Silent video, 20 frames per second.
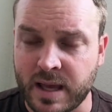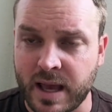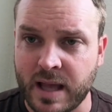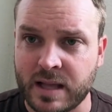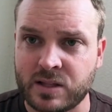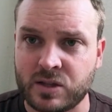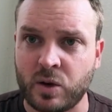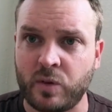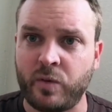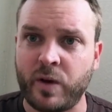And
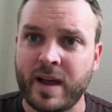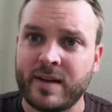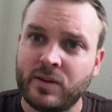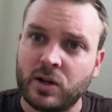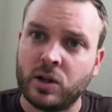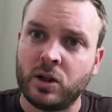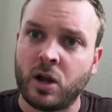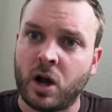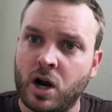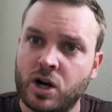so if we have a
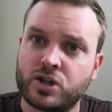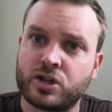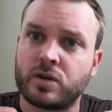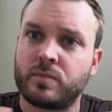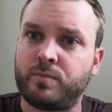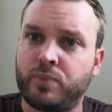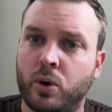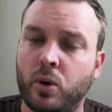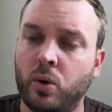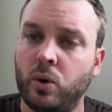larger
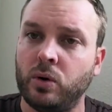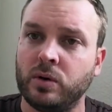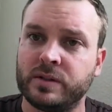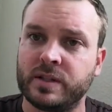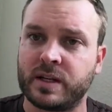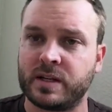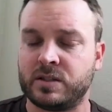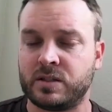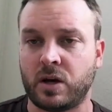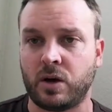pool to
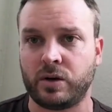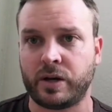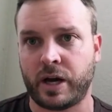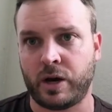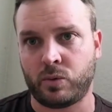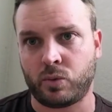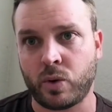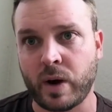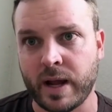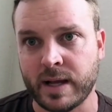consolidate
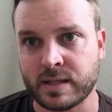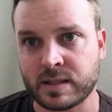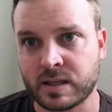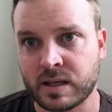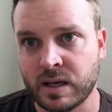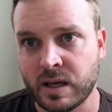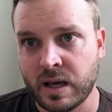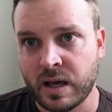risk,